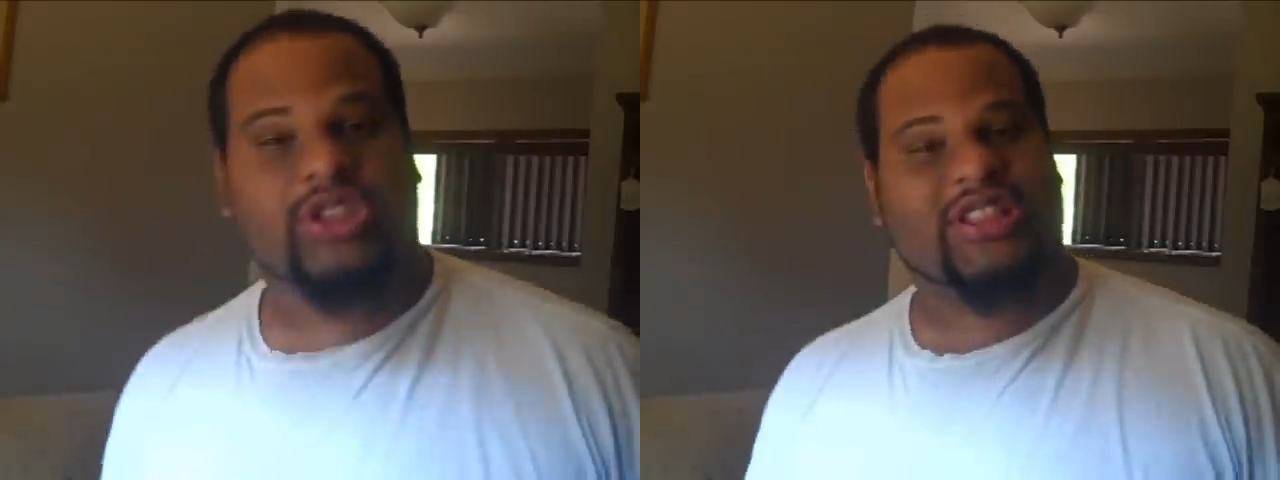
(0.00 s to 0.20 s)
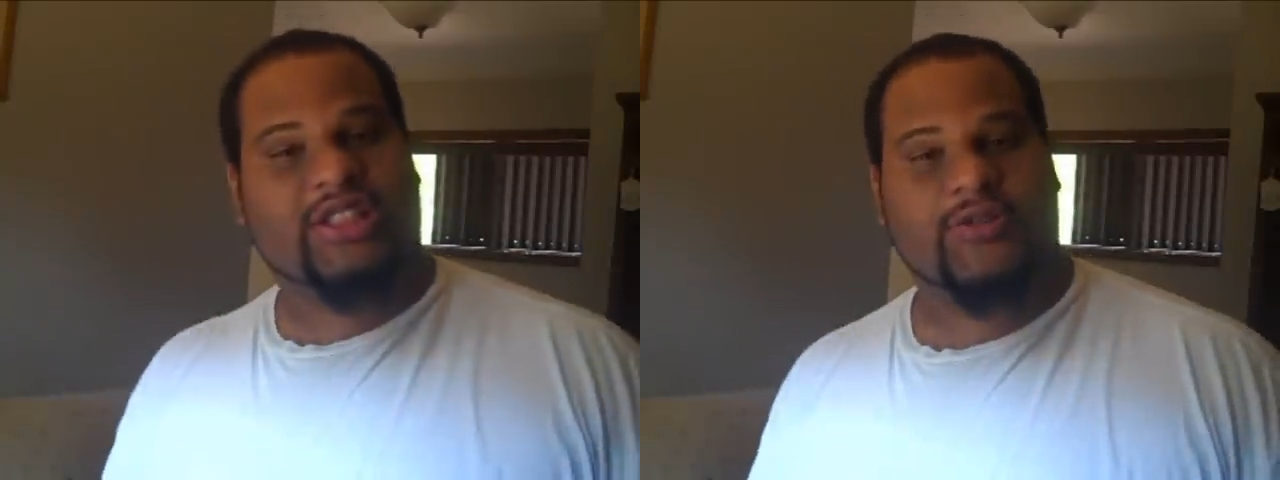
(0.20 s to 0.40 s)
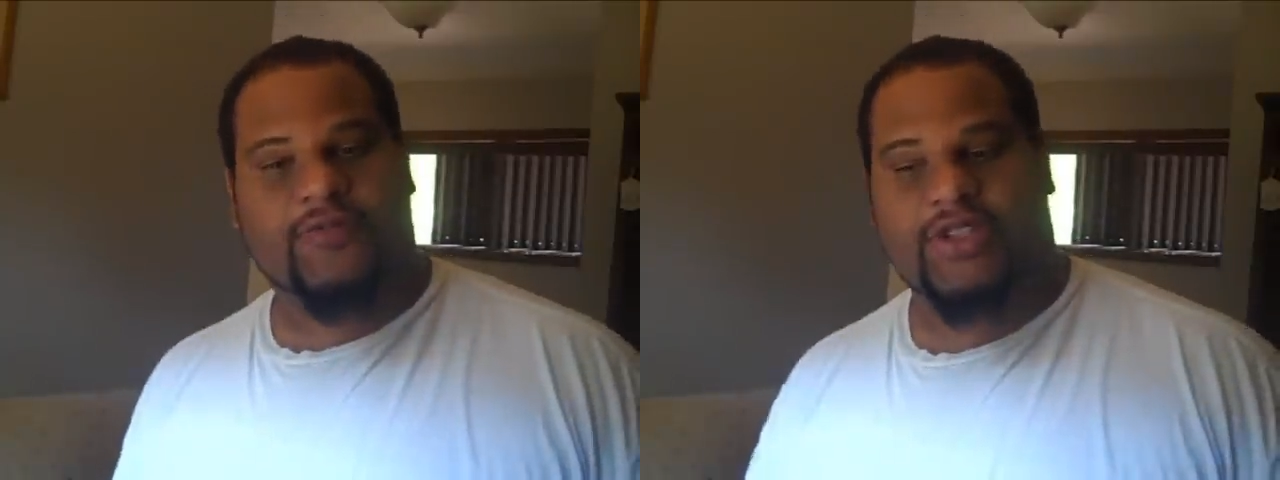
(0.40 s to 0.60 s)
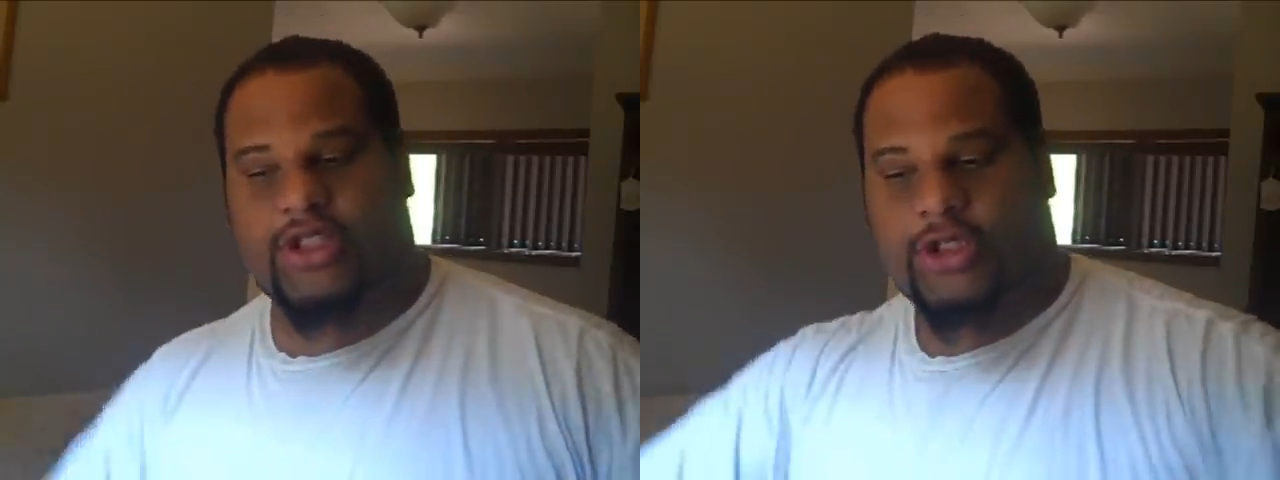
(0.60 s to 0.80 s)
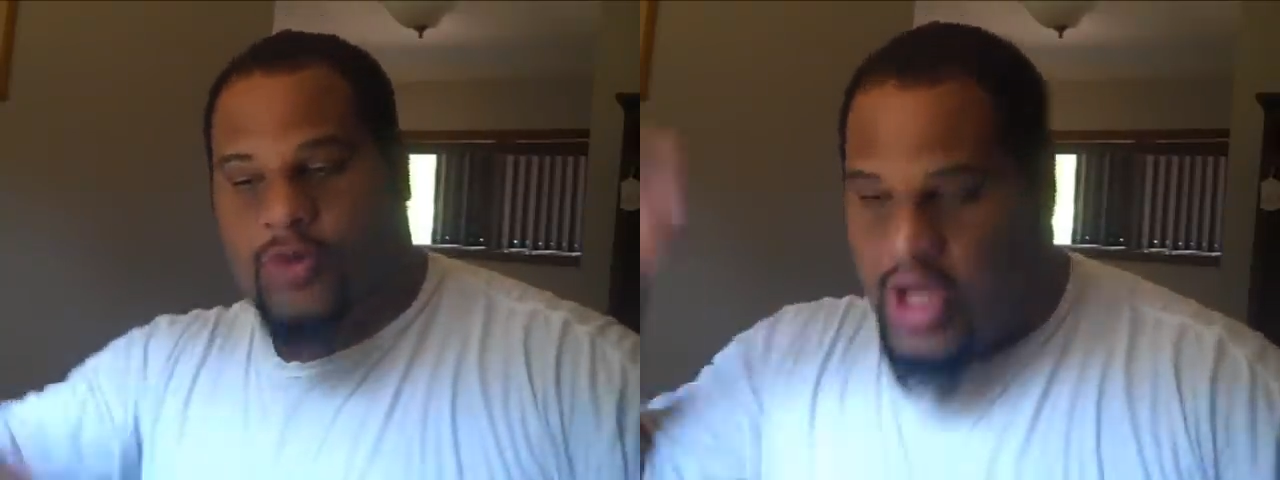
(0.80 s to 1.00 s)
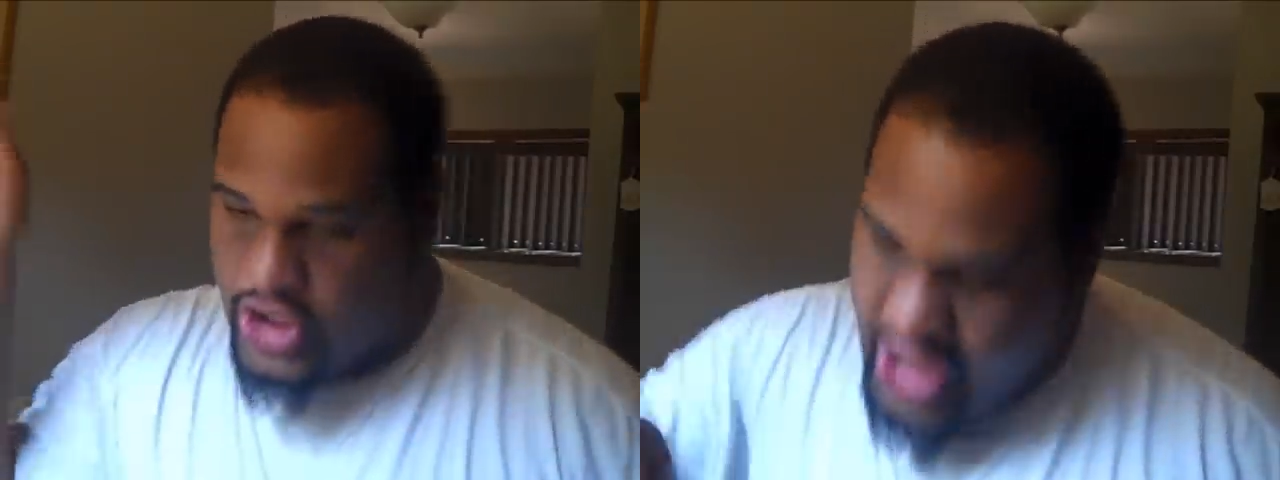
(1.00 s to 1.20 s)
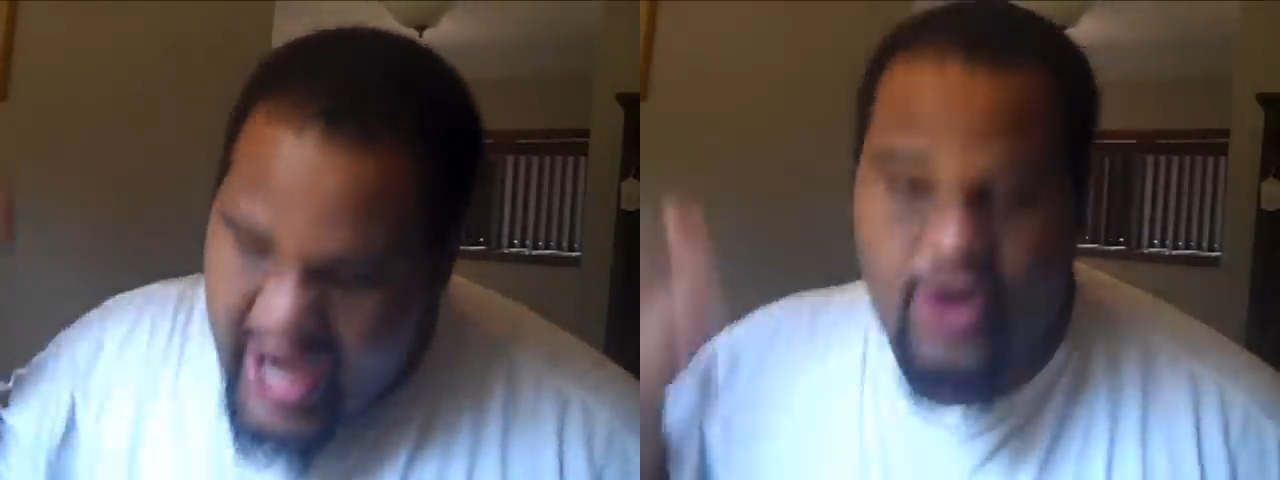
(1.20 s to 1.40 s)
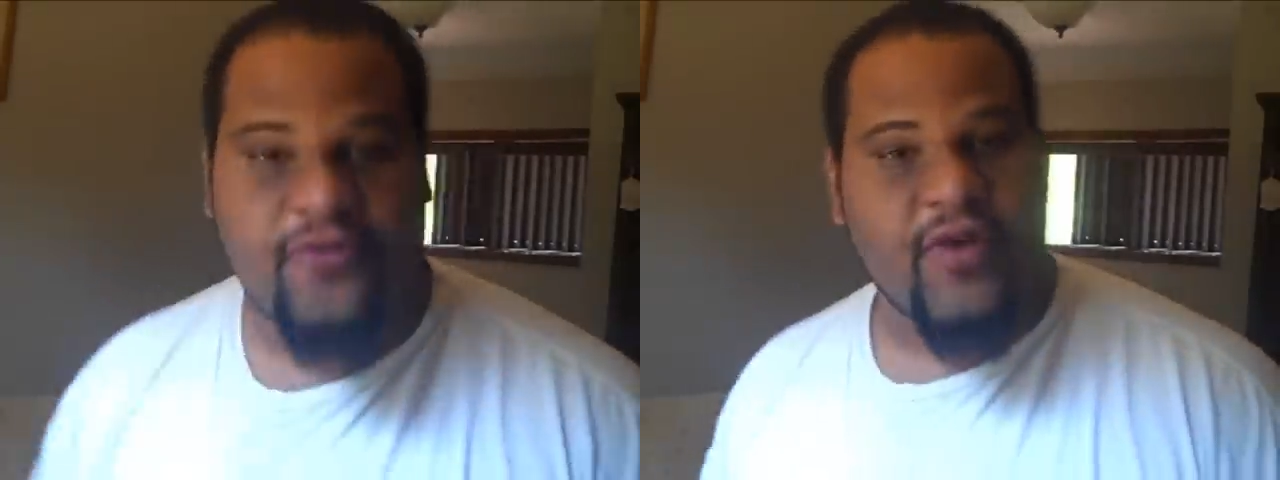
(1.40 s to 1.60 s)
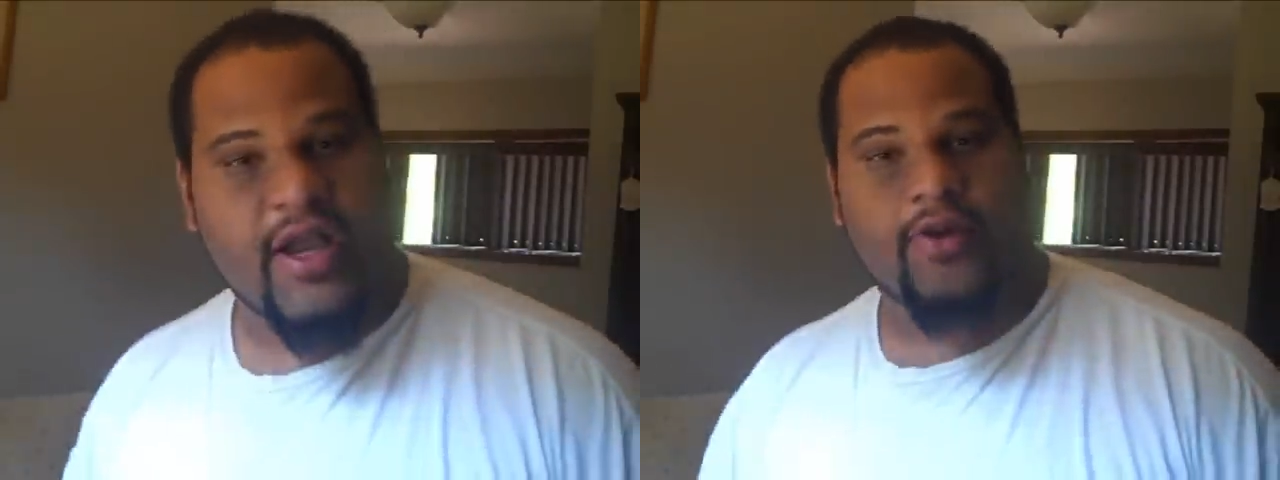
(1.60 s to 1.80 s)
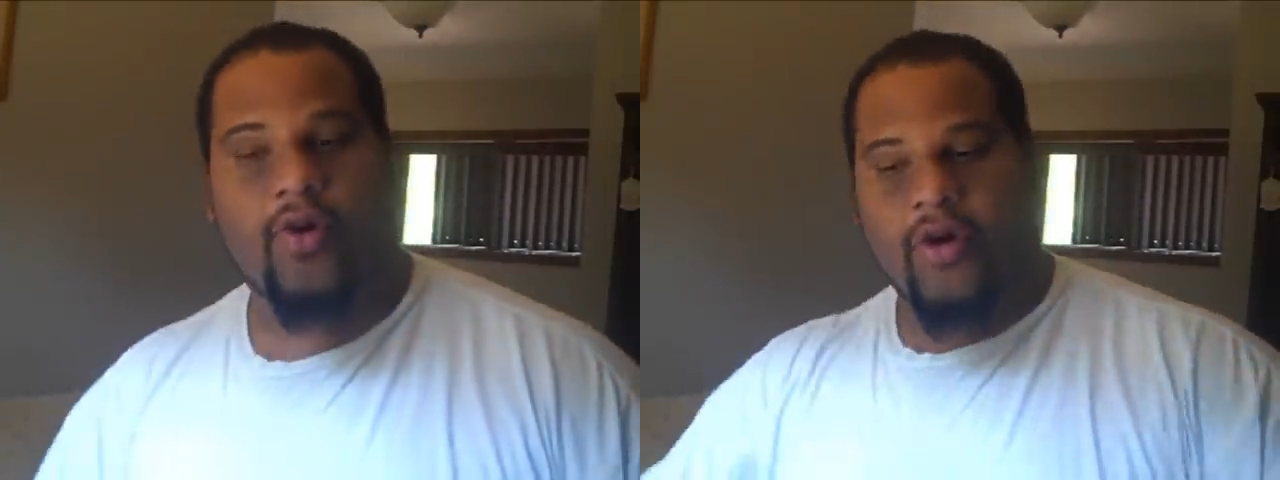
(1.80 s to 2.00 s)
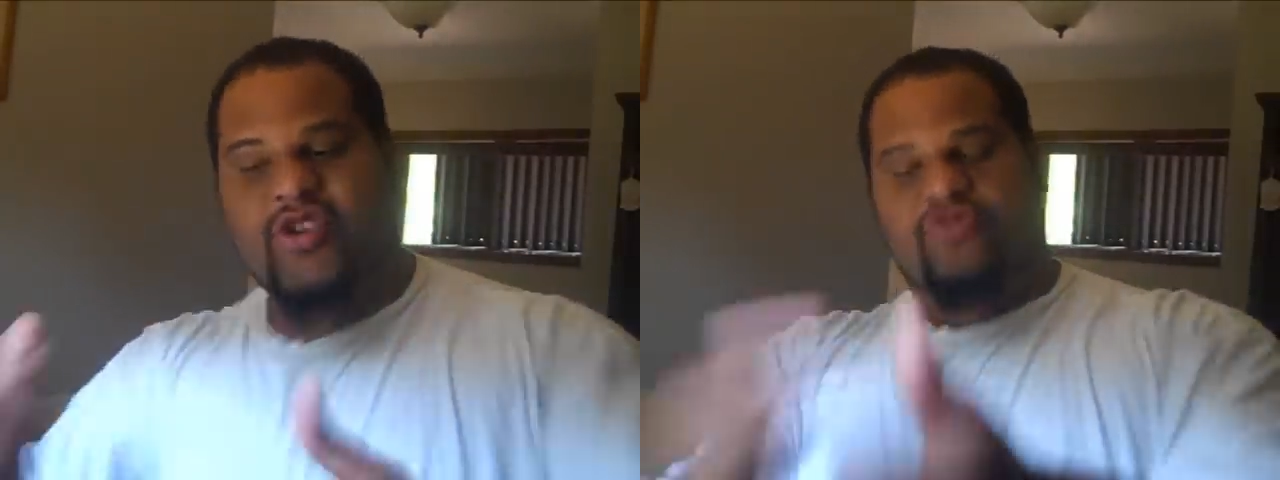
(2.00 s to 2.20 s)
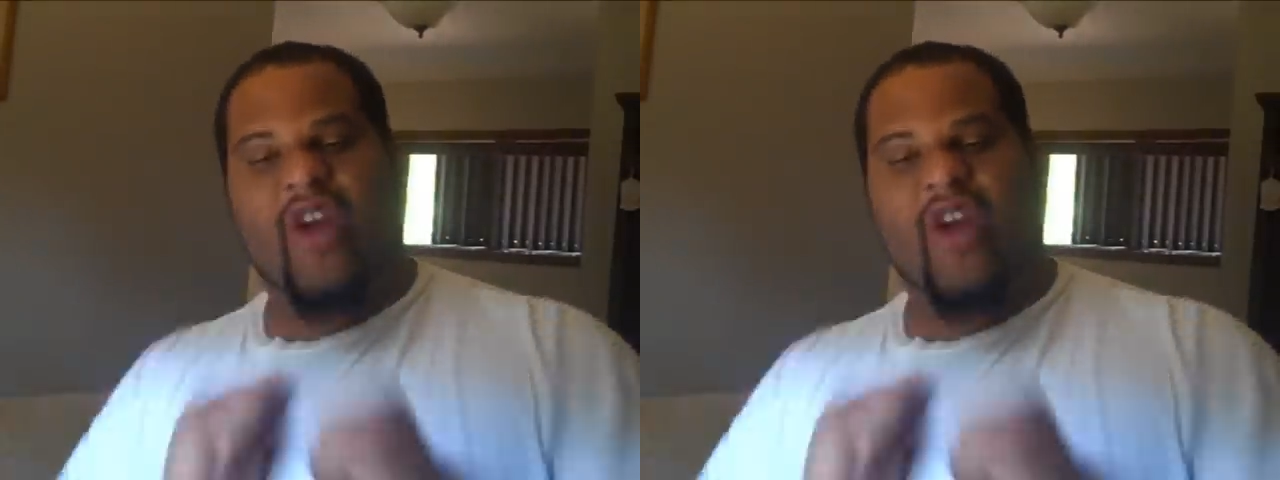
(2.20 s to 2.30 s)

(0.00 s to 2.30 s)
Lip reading: reaction video. Channel fucking Orange,